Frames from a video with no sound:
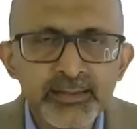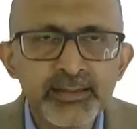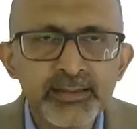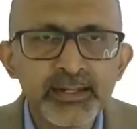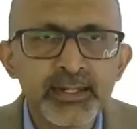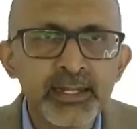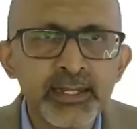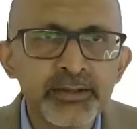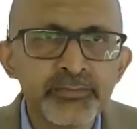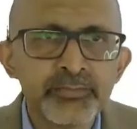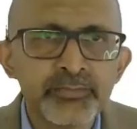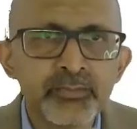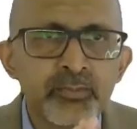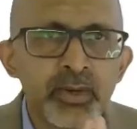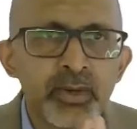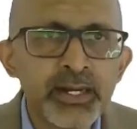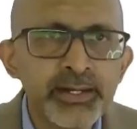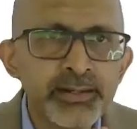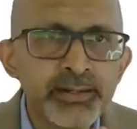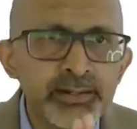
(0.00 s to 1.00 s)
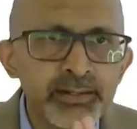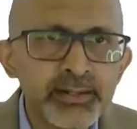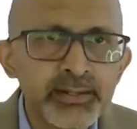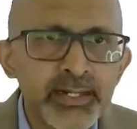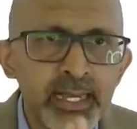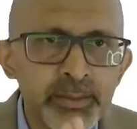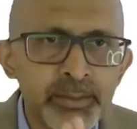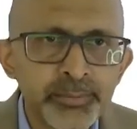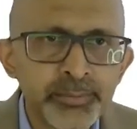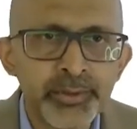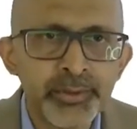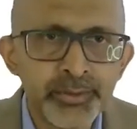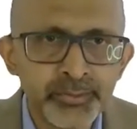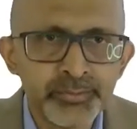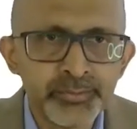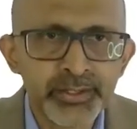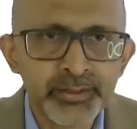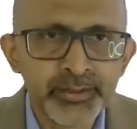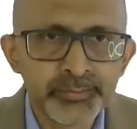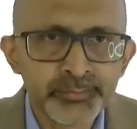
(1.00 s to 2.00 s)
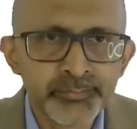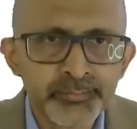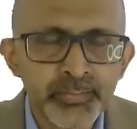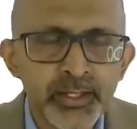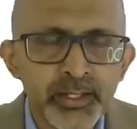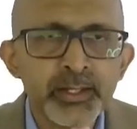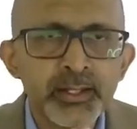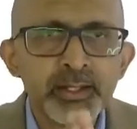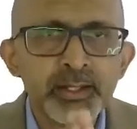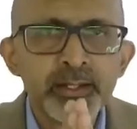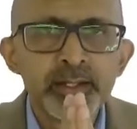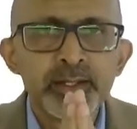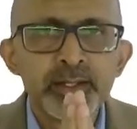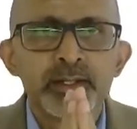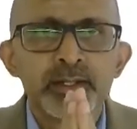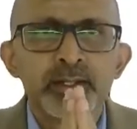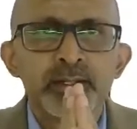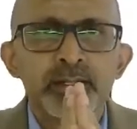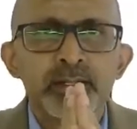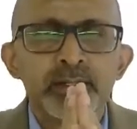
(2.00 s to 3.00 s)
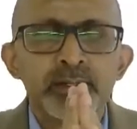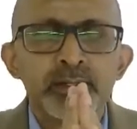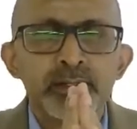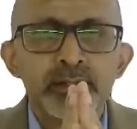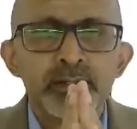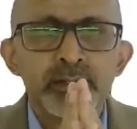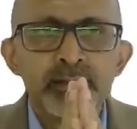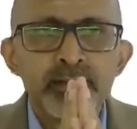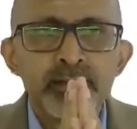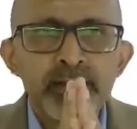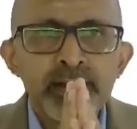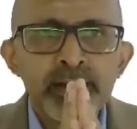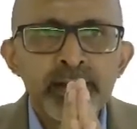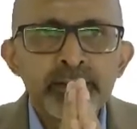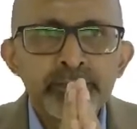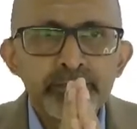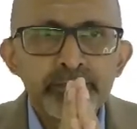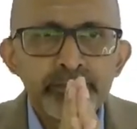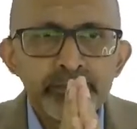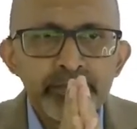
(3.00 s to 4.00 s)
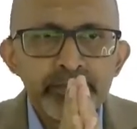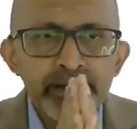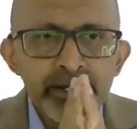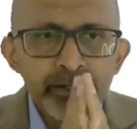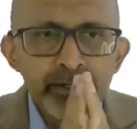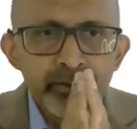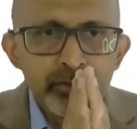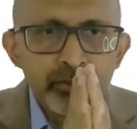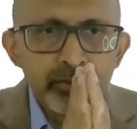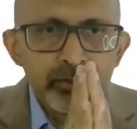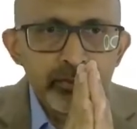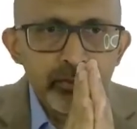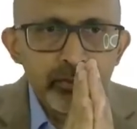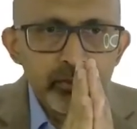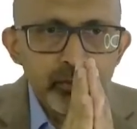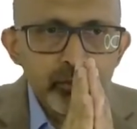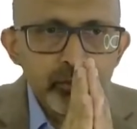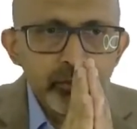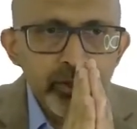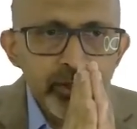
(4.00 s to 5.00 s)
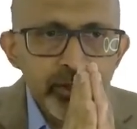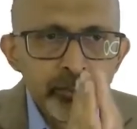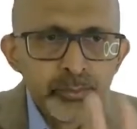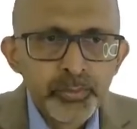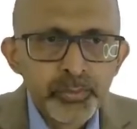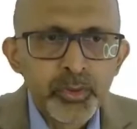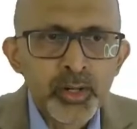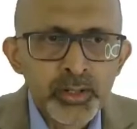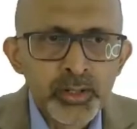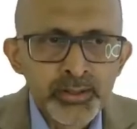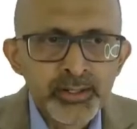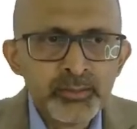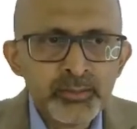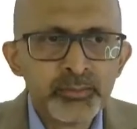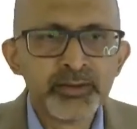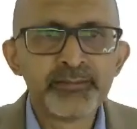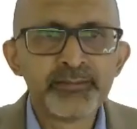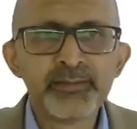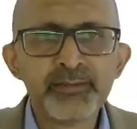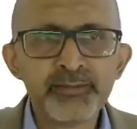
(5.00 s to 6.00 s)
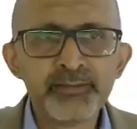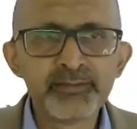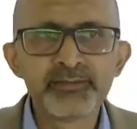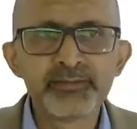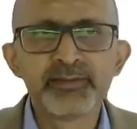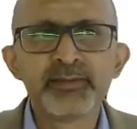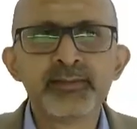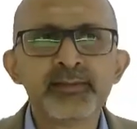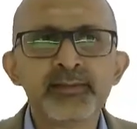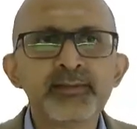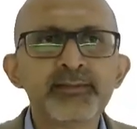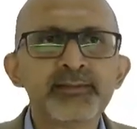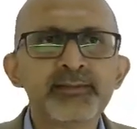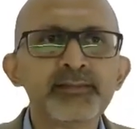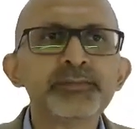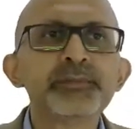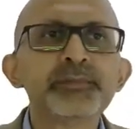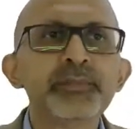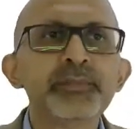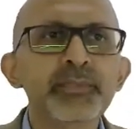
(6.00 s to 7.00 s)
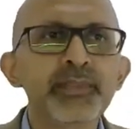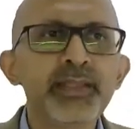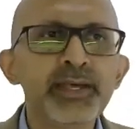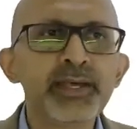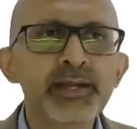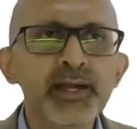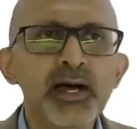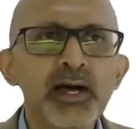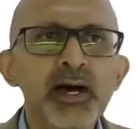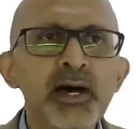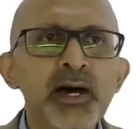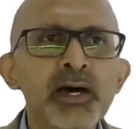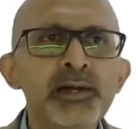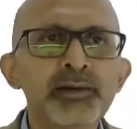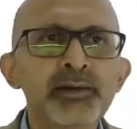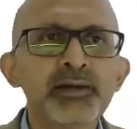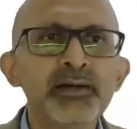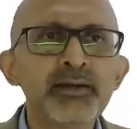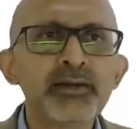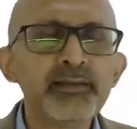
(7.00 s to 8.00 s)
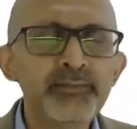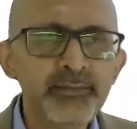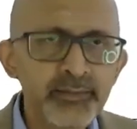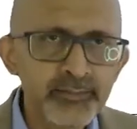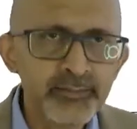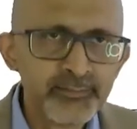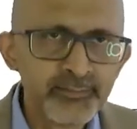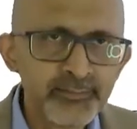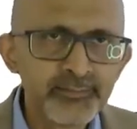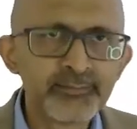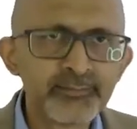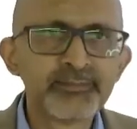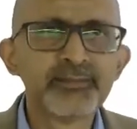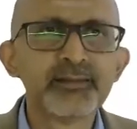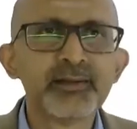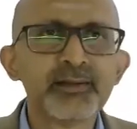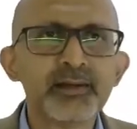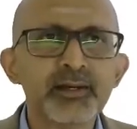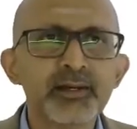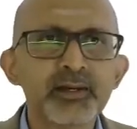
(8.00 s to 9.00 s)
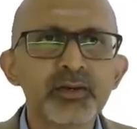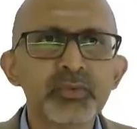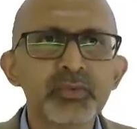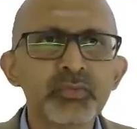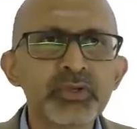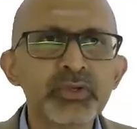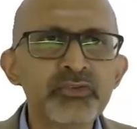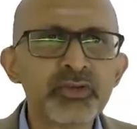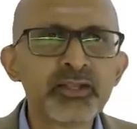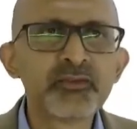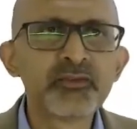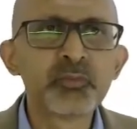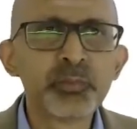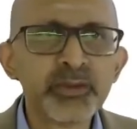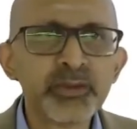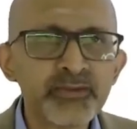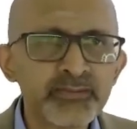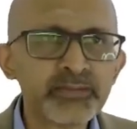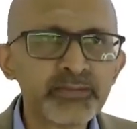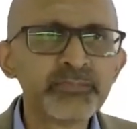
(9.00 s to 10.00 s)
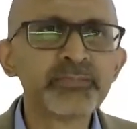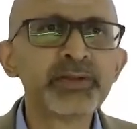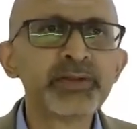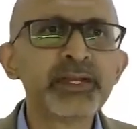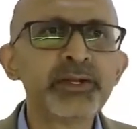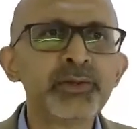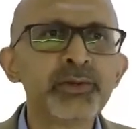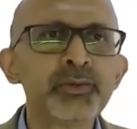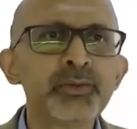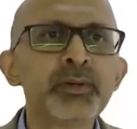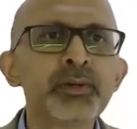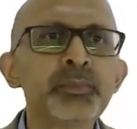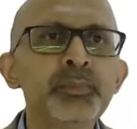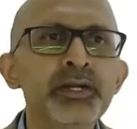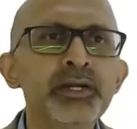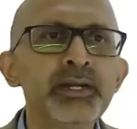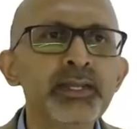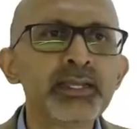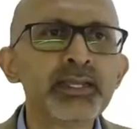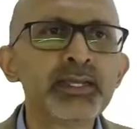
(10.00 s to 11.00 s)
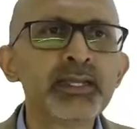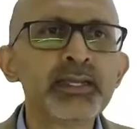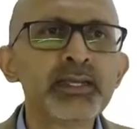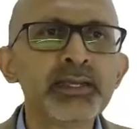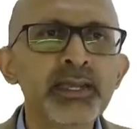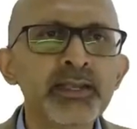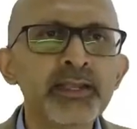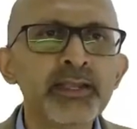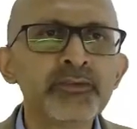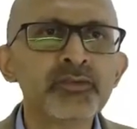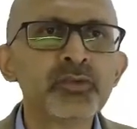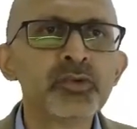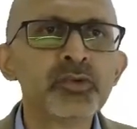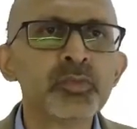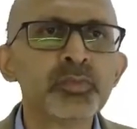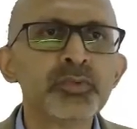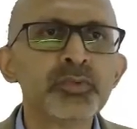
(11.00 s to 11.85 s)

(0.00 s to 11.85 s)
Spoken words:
life, why did it happen to me? There are two important messages in this. There are diseases which are specific to a particular age group.